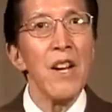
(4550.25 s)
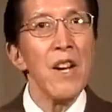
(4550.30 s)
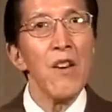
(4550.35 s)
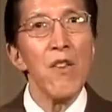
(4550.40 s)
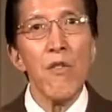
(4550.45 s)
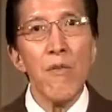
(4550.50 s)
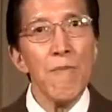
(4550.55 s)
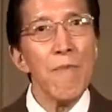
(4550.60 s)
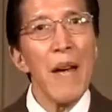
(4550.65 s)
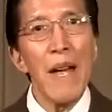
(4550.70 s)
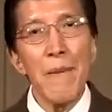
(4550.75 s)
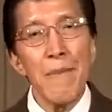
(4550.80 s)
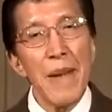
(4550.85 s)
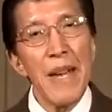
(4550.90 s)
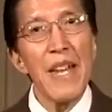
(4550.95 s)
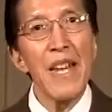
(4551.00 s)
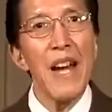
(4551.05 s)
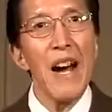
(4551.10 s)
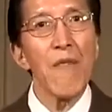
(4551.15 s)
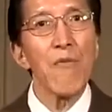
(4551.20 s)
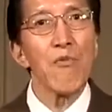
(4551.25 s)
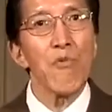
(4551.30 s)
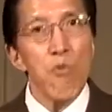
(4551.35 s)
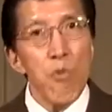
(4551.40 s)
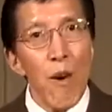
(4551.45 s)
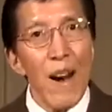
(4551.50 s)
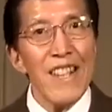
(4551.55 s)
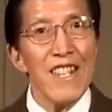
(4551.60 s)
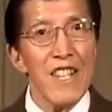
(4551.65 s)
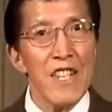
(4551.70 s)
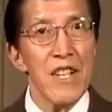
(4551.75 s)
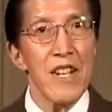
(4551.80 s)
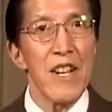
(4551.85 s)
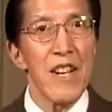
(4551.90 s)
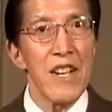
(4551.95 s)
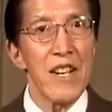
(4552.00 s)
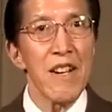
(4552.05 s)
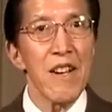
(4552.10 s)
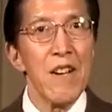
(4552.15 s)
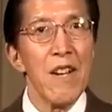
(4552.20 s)
who may be
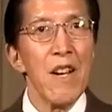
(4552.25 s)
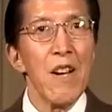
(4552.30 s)
wrestling